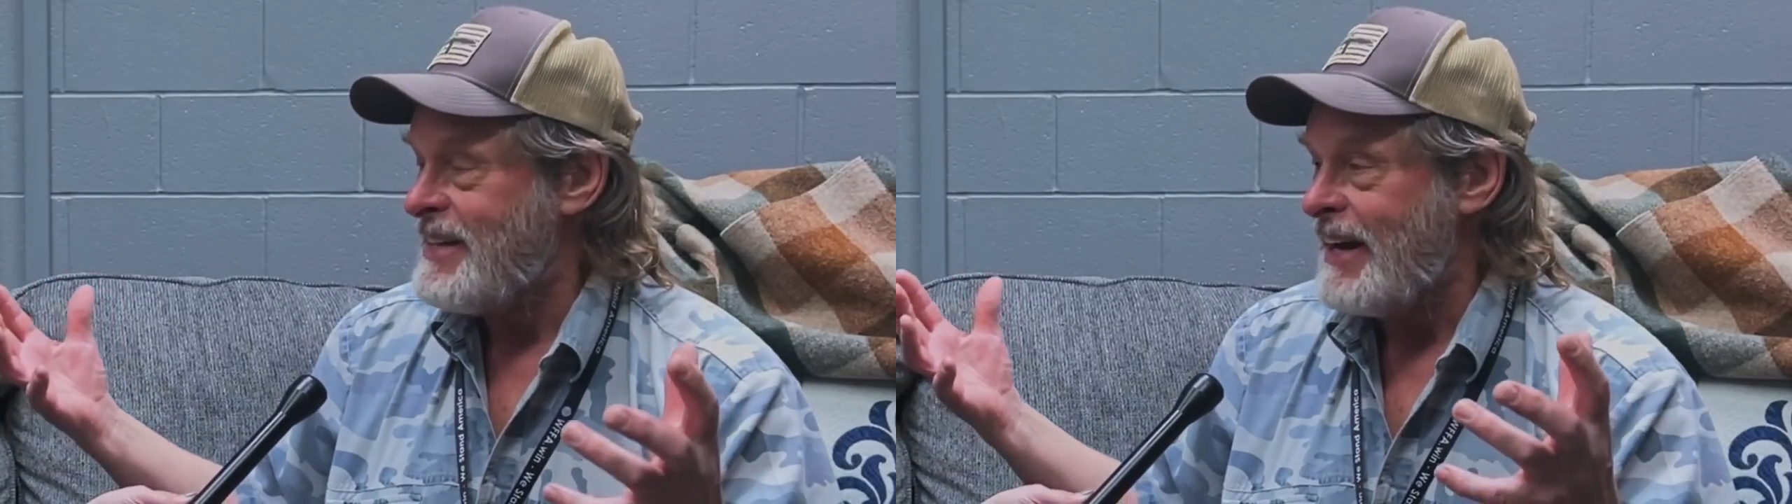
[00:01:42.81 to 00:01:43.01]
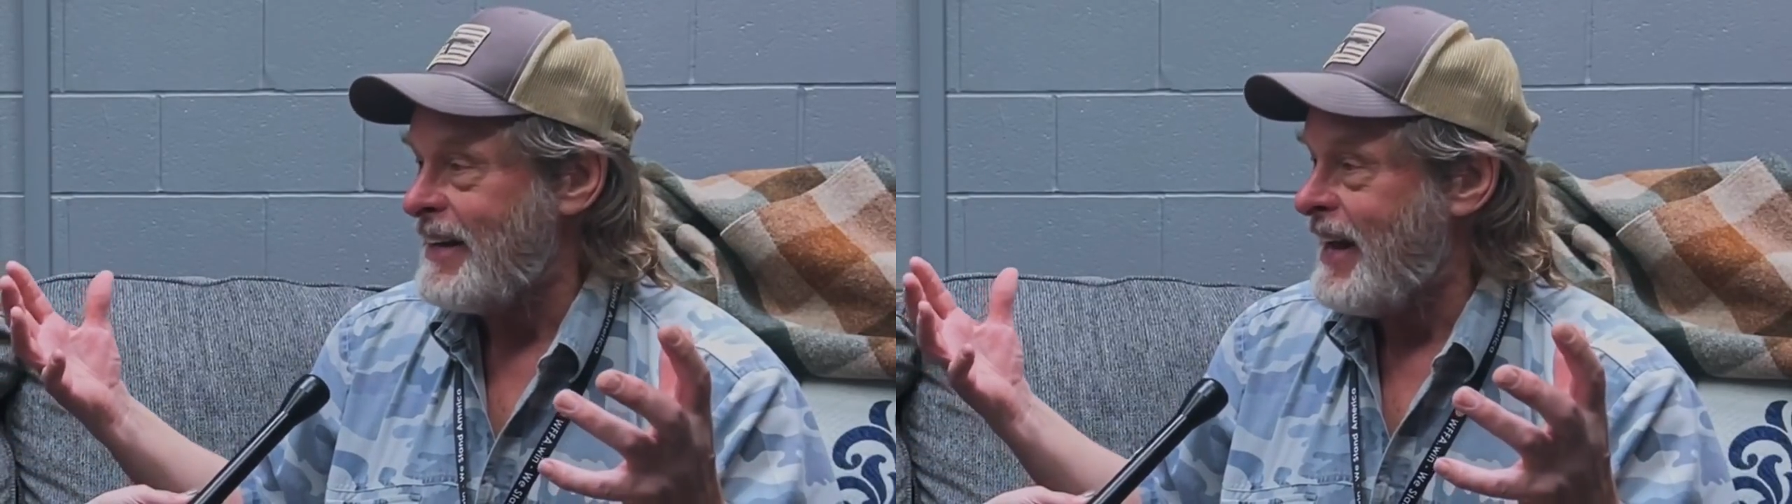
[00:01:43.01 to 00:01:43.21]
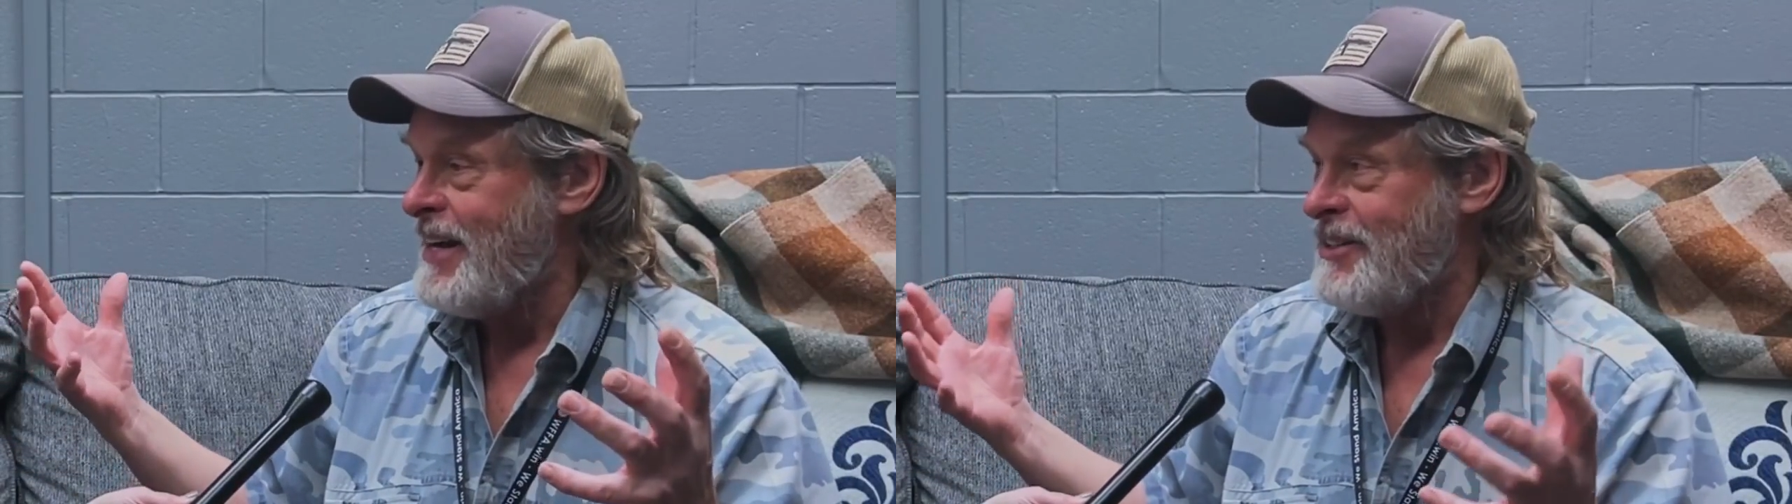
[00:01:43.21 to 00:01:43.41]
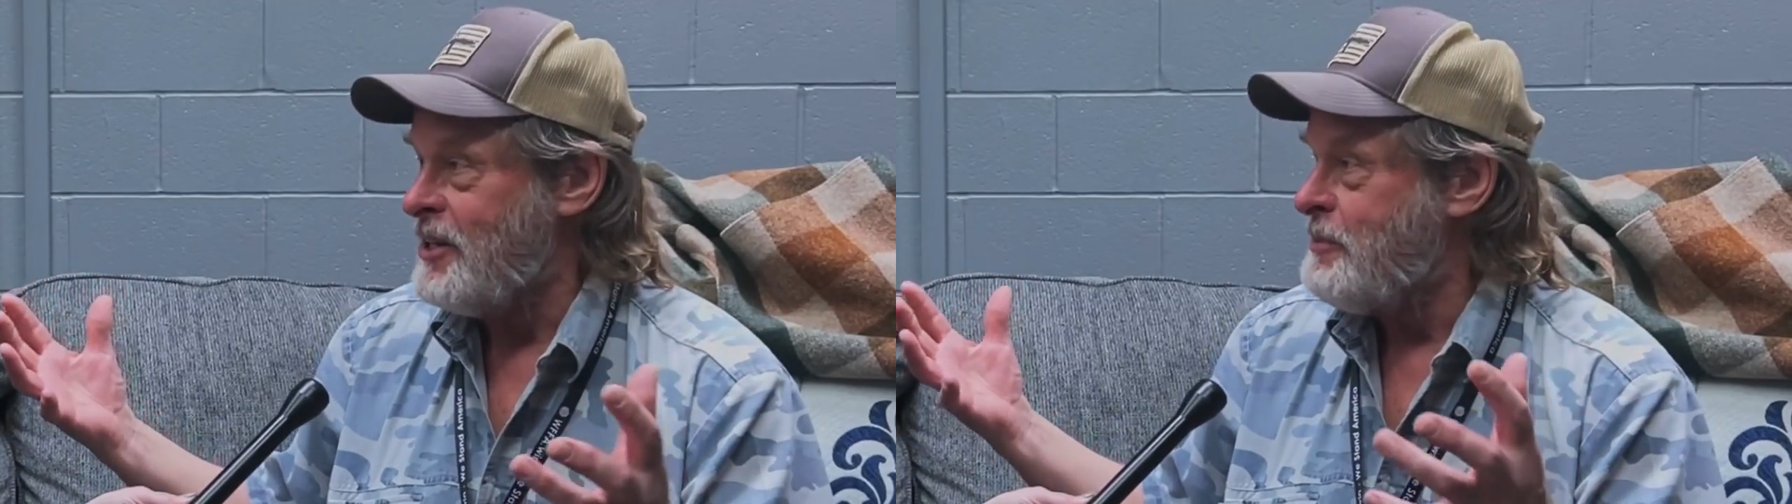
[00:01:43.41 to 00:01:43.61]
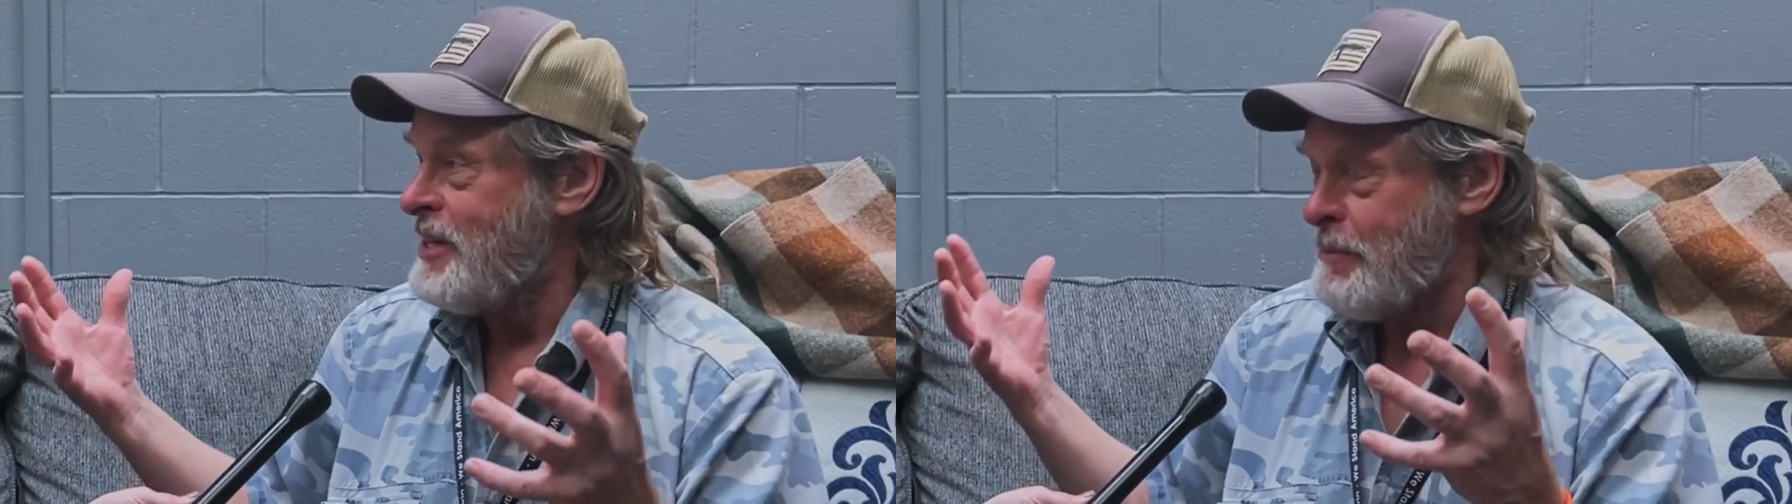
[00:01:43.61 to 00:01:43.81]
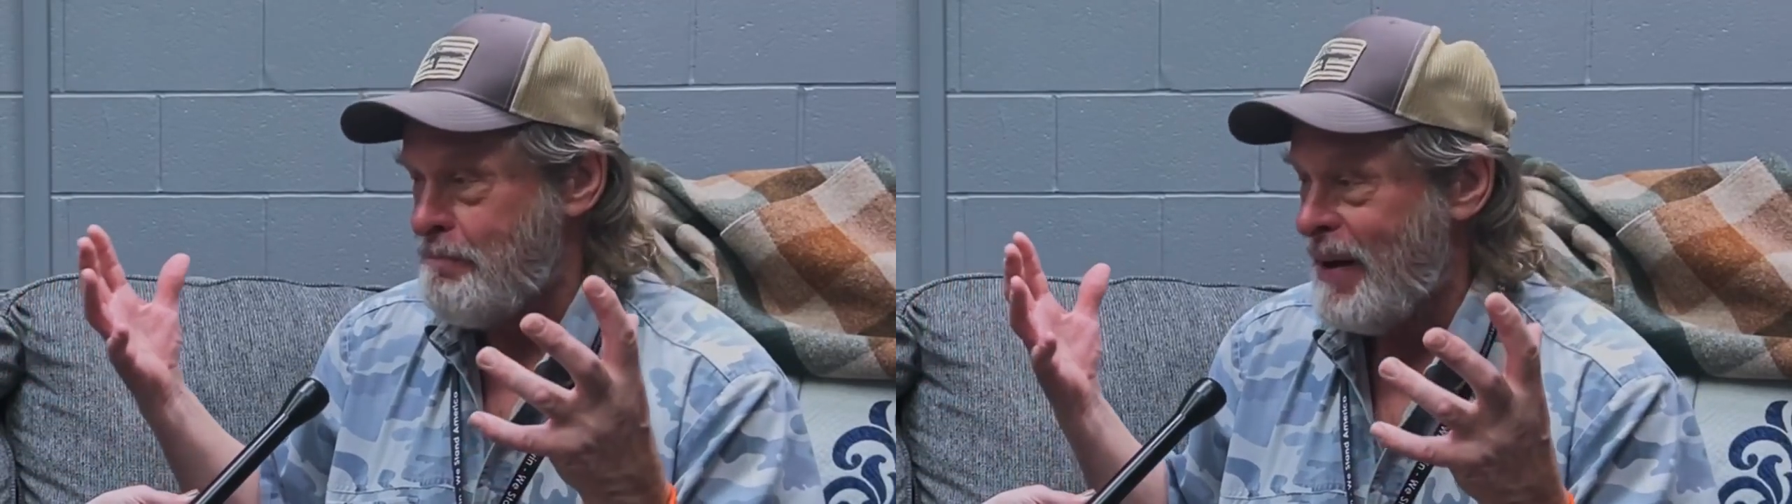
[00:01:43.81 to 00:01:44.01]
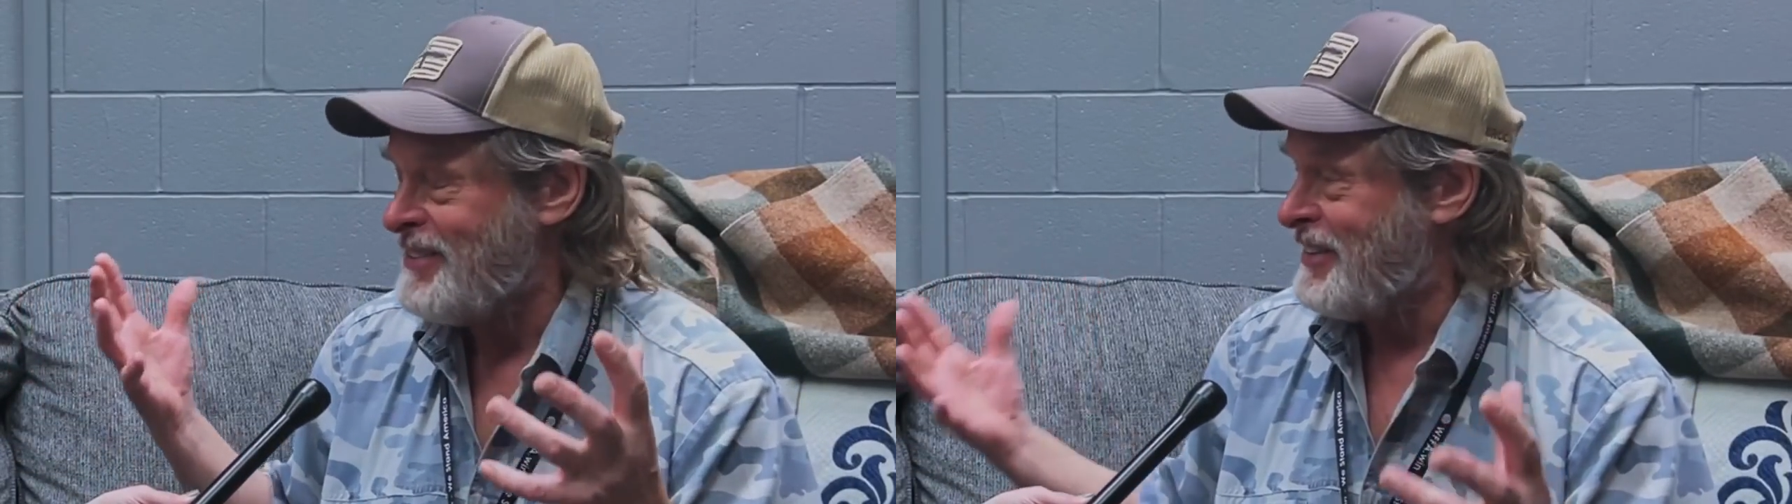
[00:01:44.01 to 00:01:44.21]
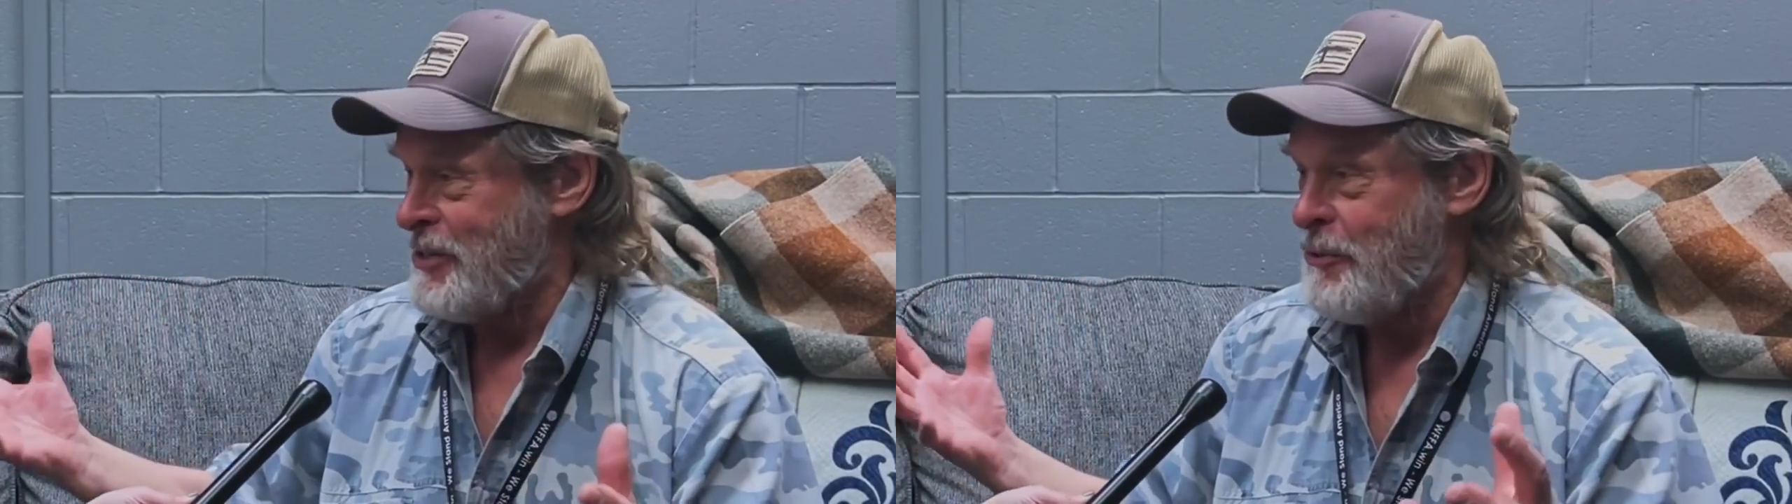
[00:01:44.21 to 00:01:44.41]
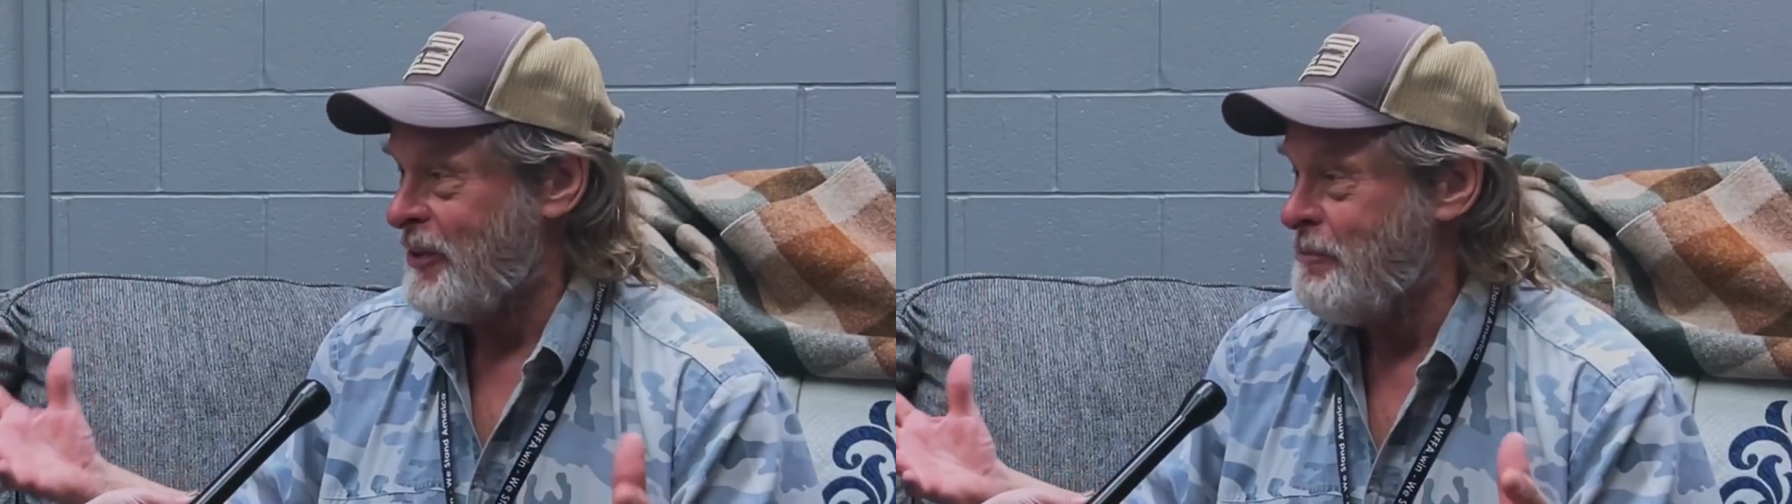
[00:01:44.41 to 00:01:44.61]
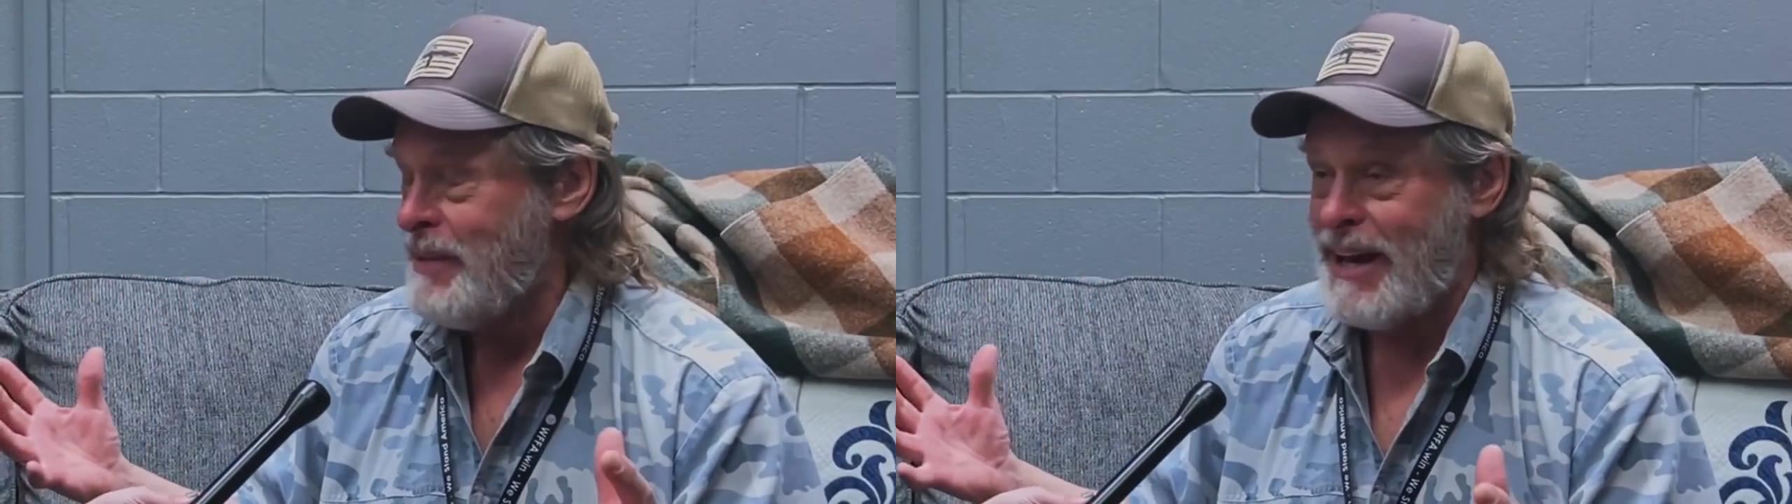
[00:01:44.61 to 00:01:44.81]
dedication to be the best that you
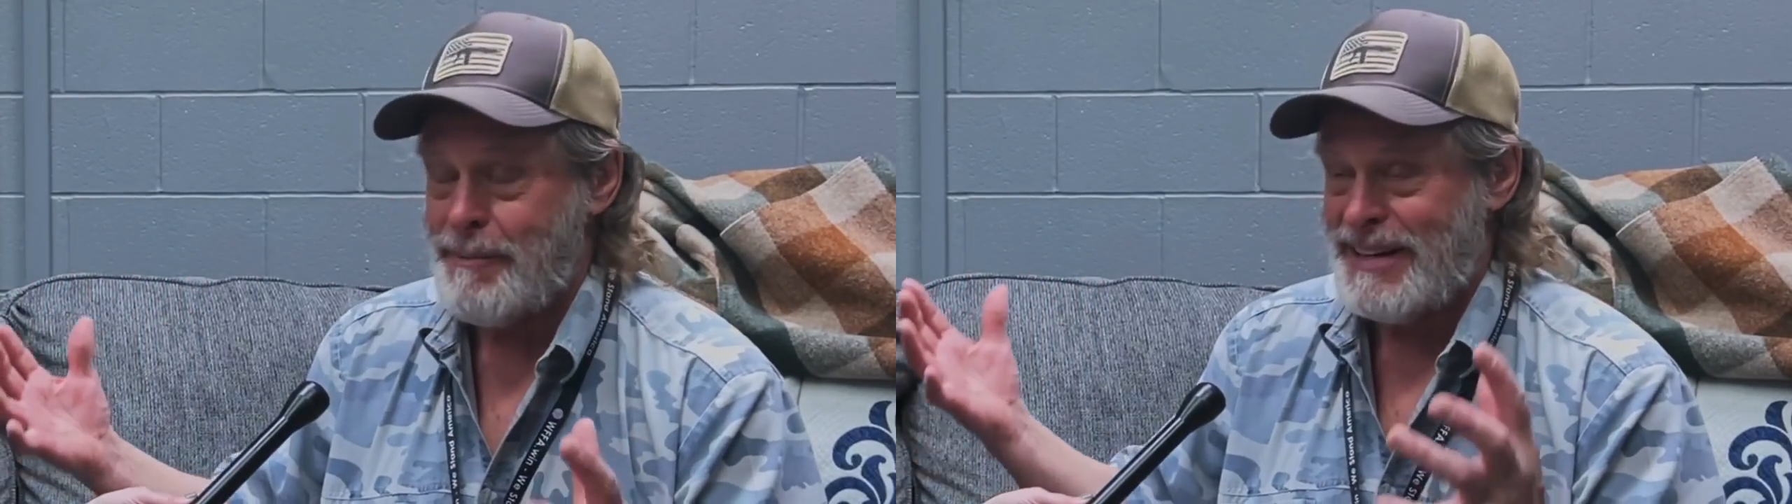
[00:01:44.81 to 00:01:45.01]
can be.